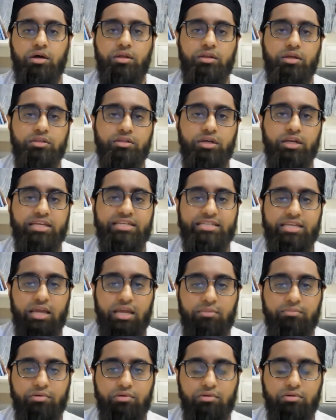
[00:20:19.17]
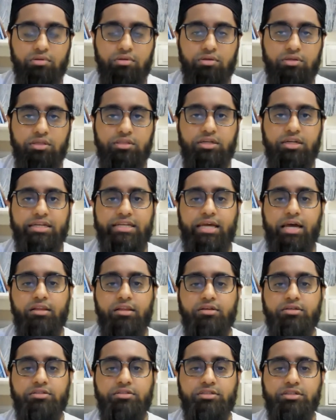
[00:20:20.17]
Another example, another
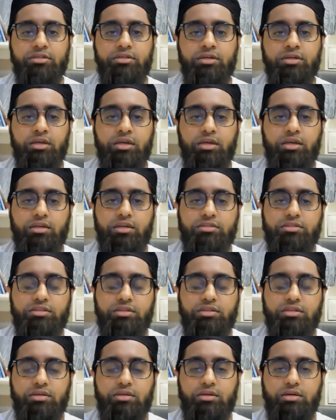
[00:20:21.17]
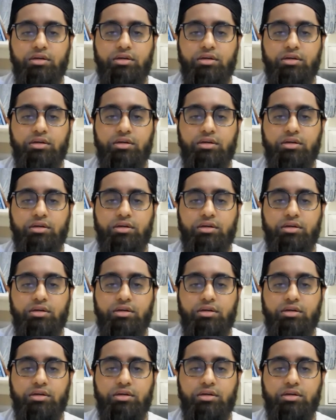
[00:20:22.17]
analogy is the,